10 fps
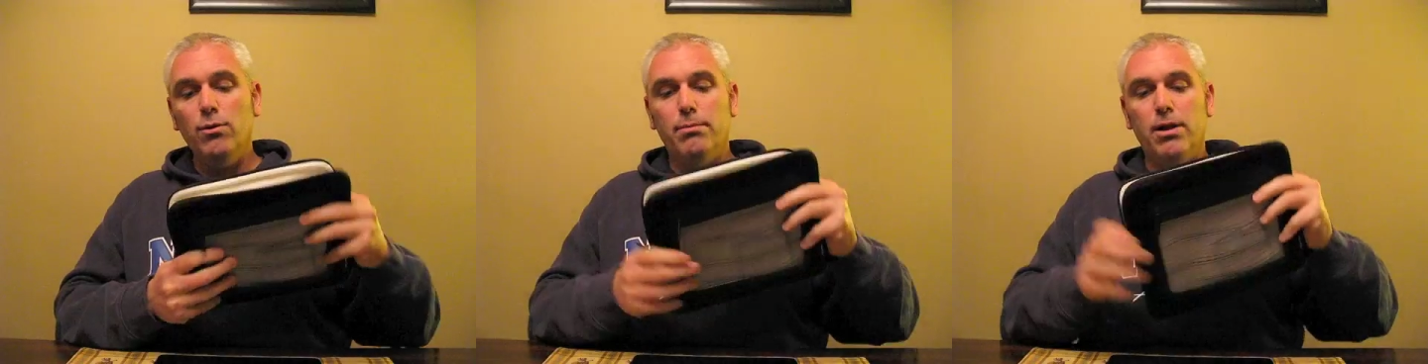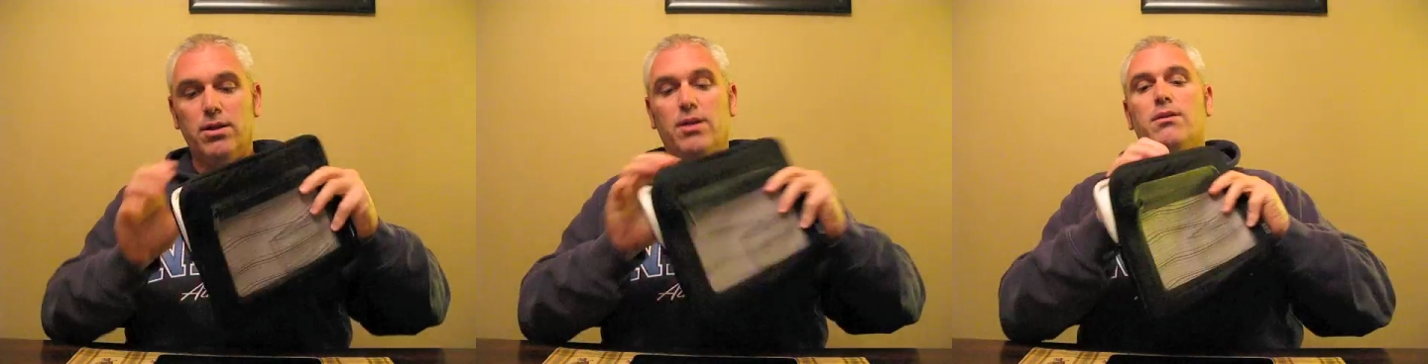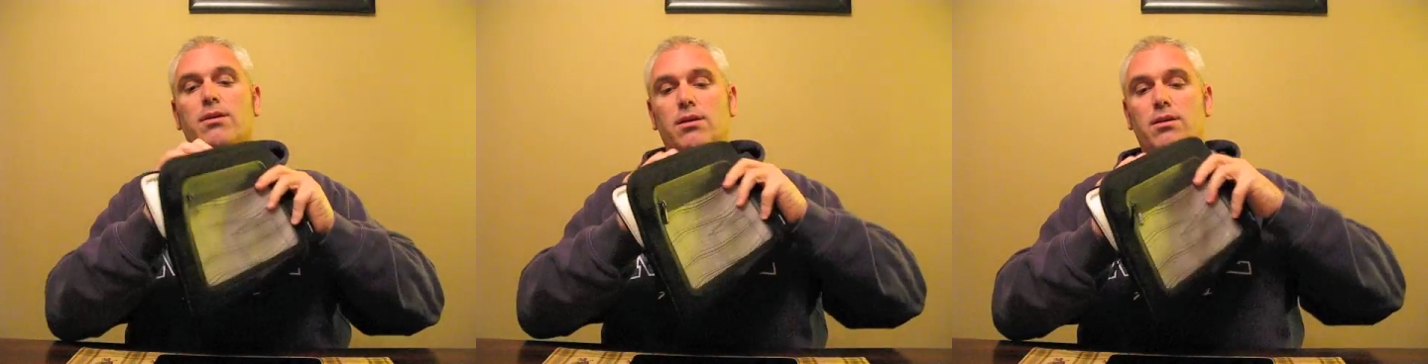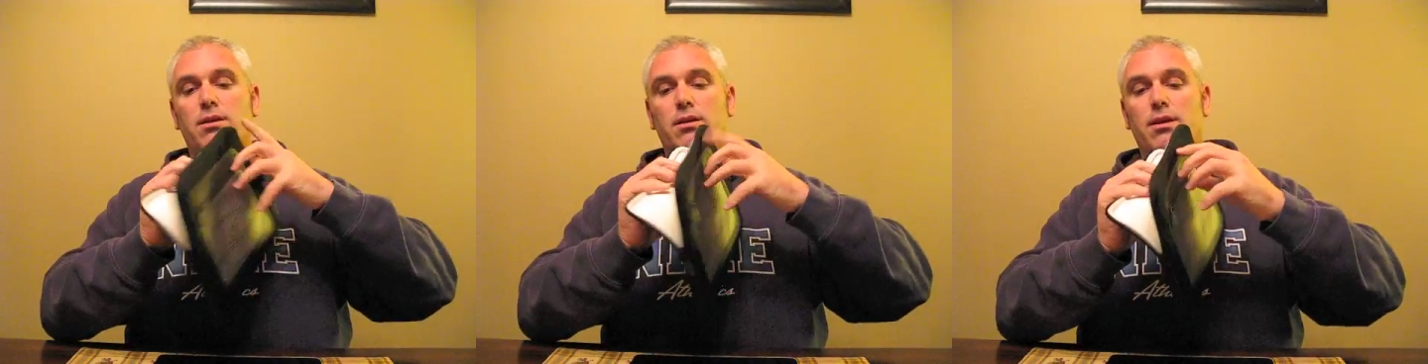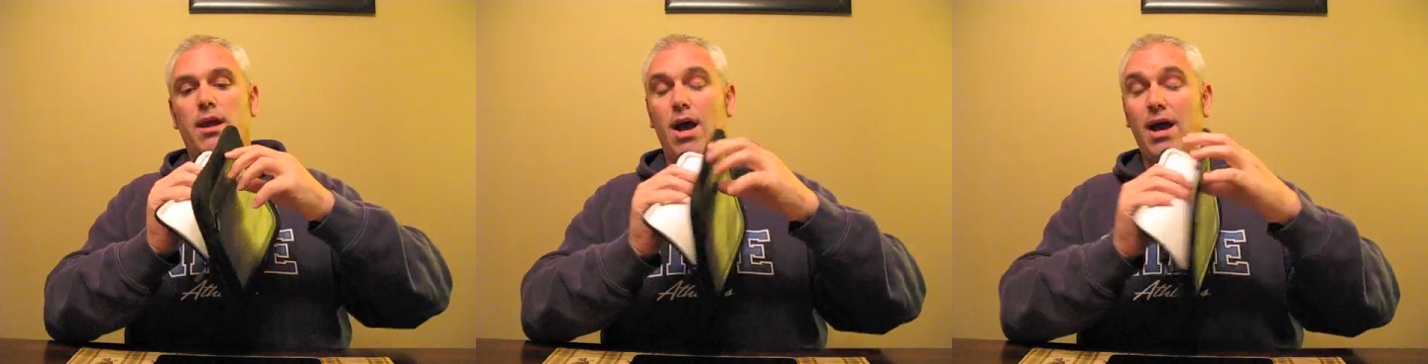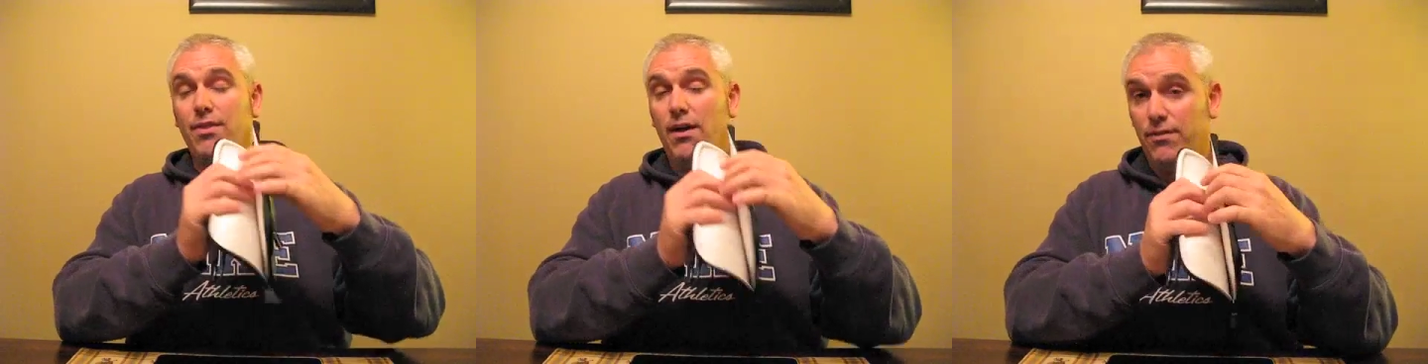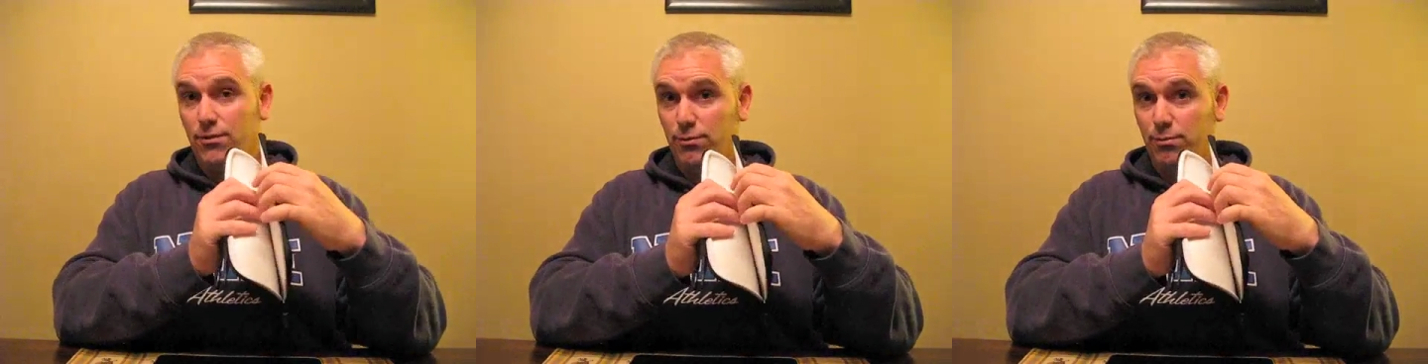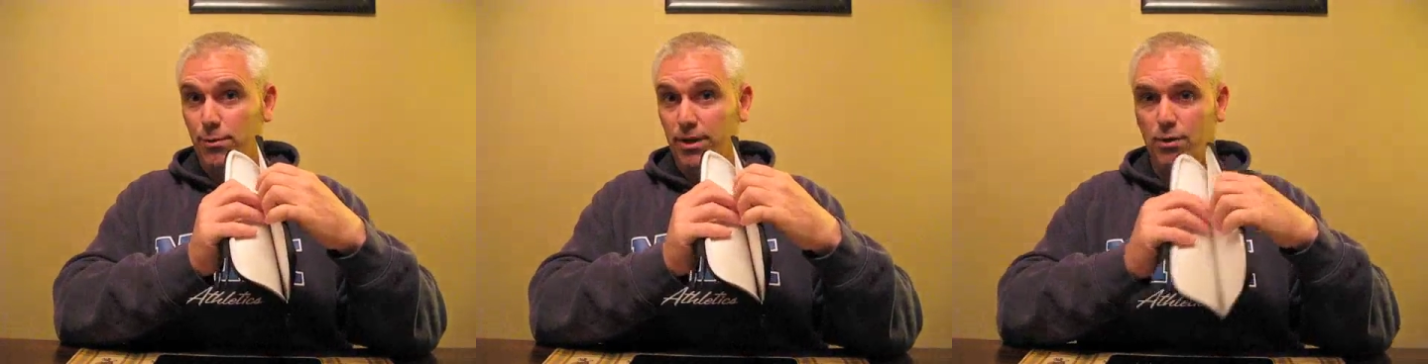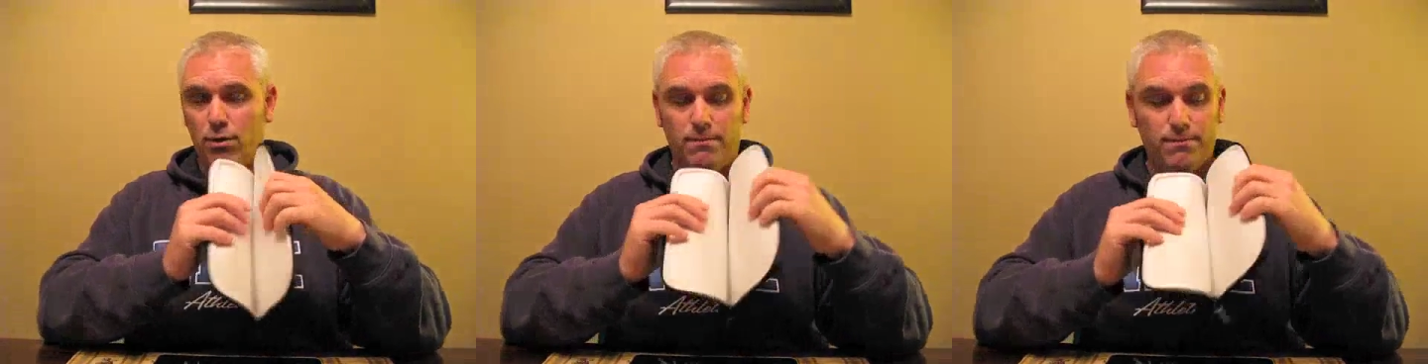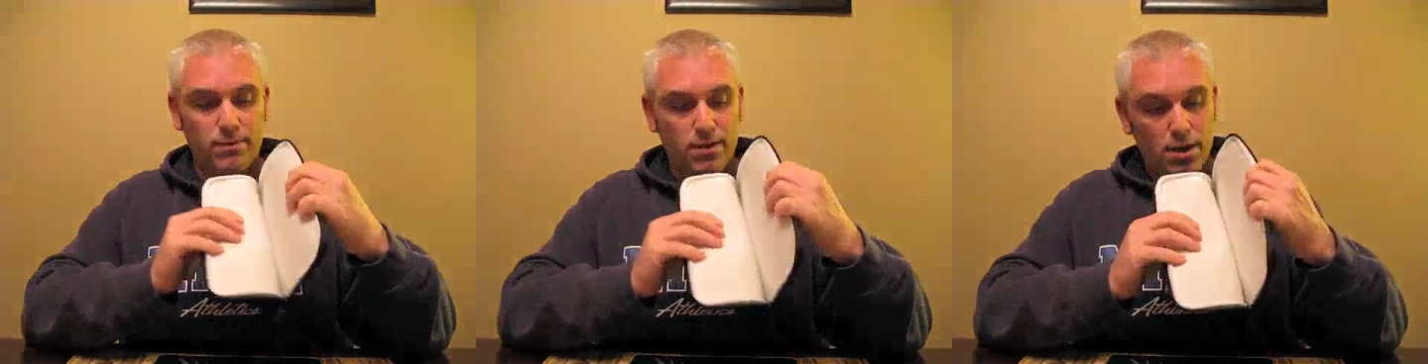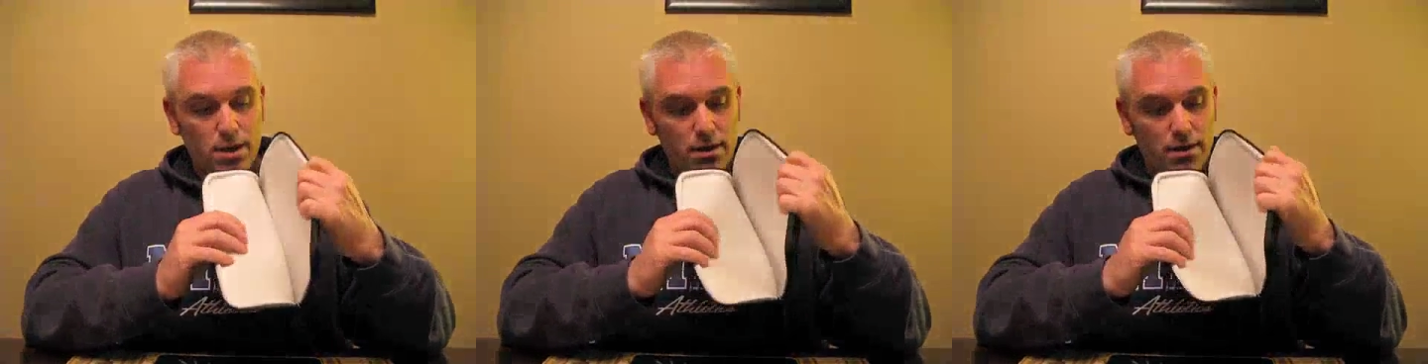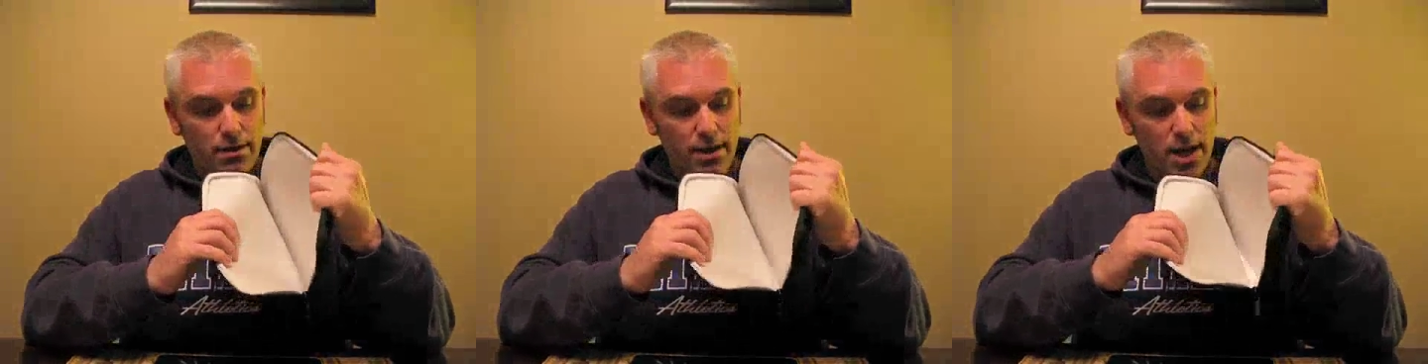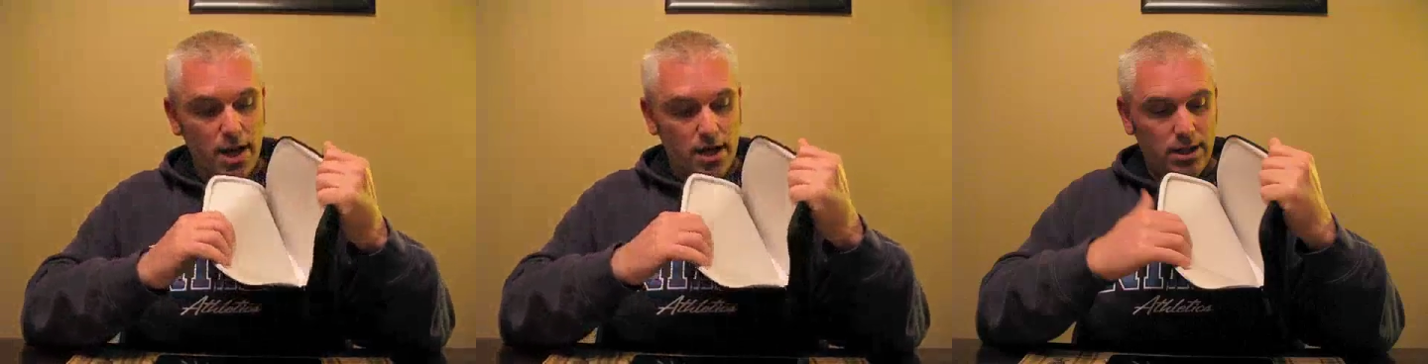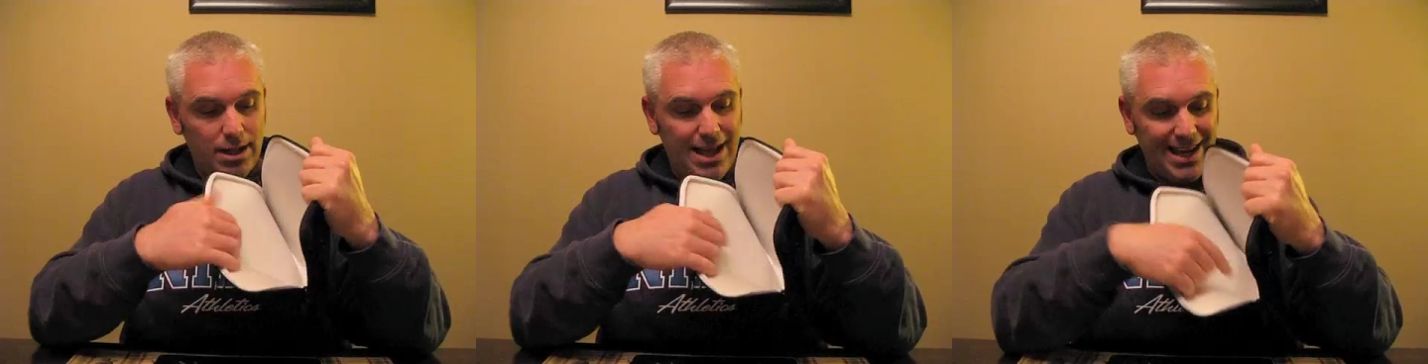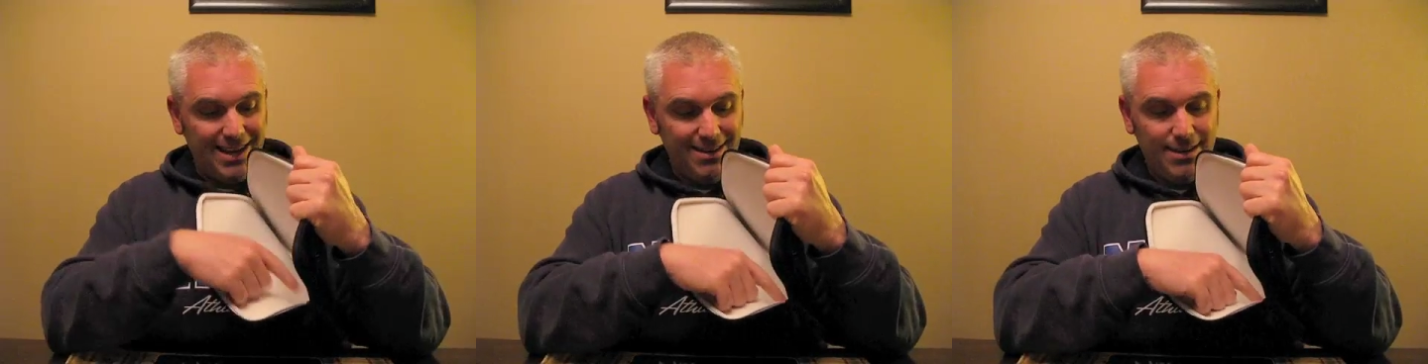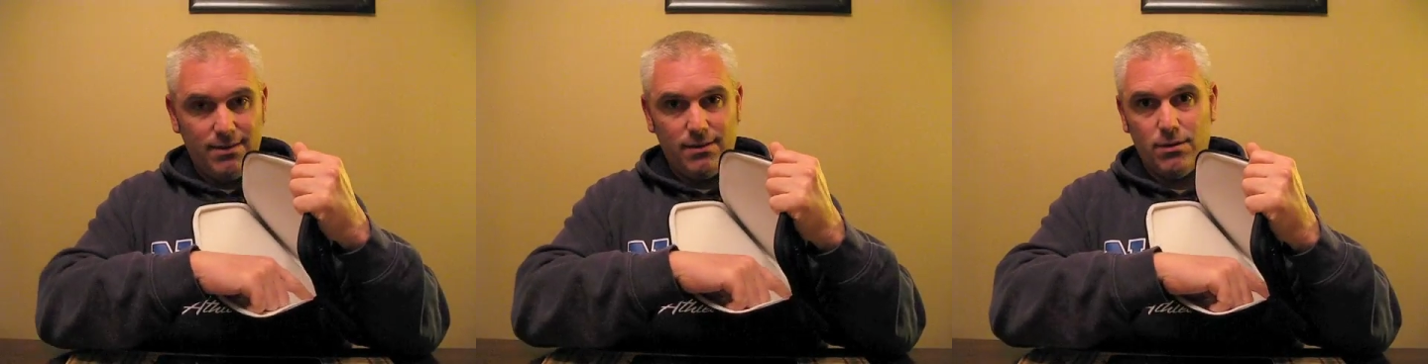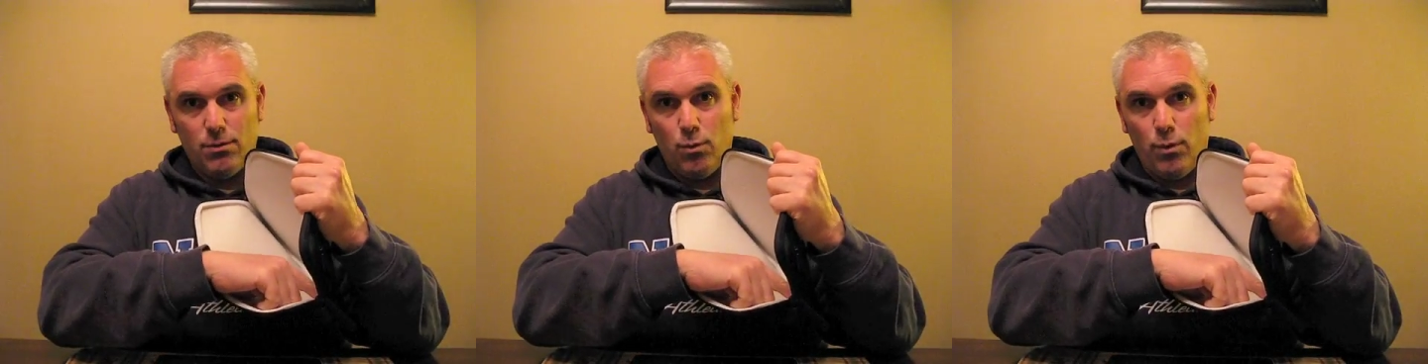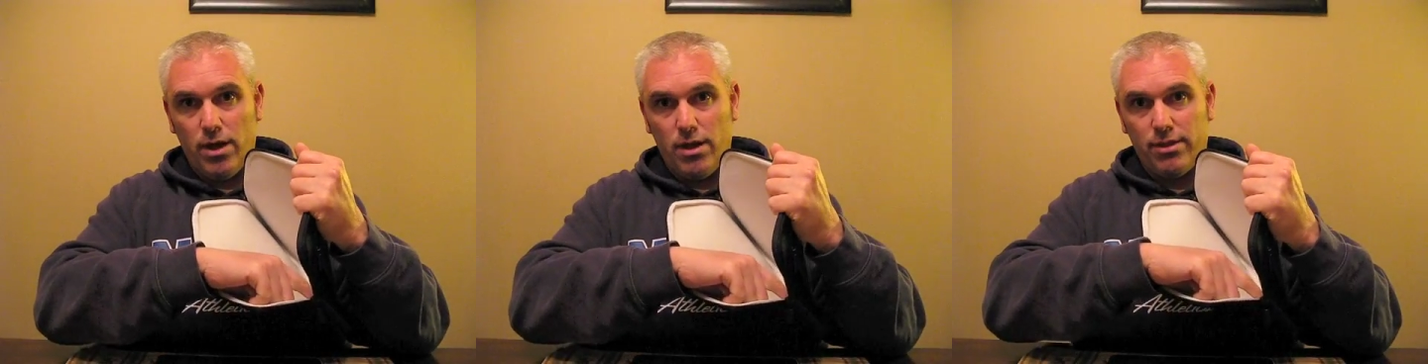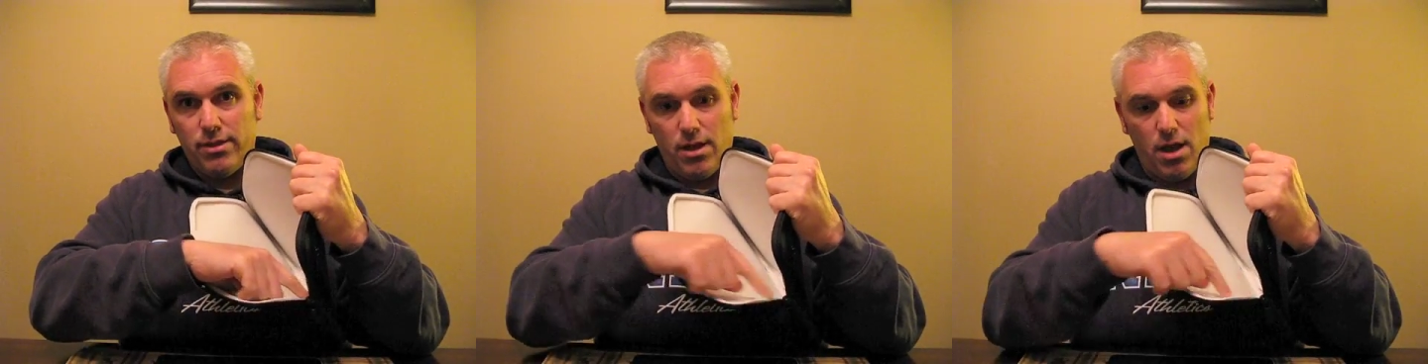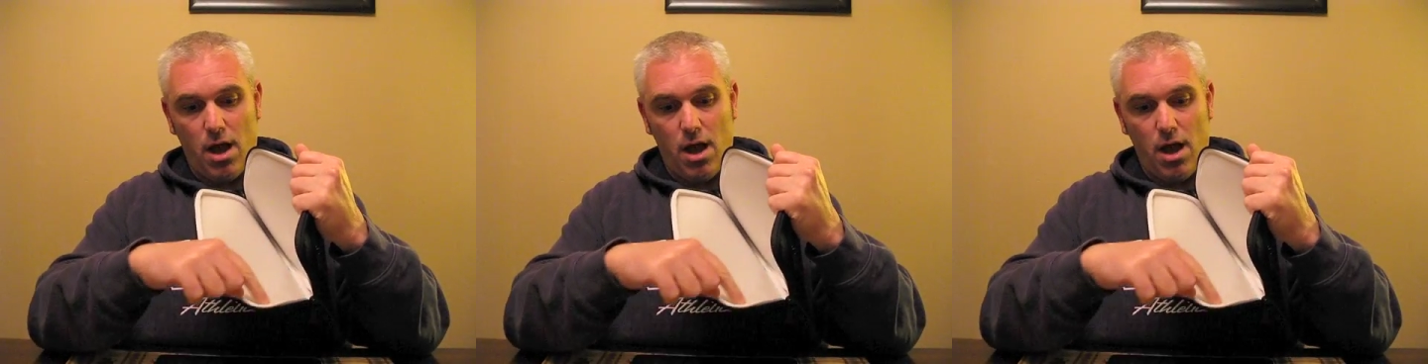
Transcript: what Belkin did. Now, I thought this was pretty cool. They lined it with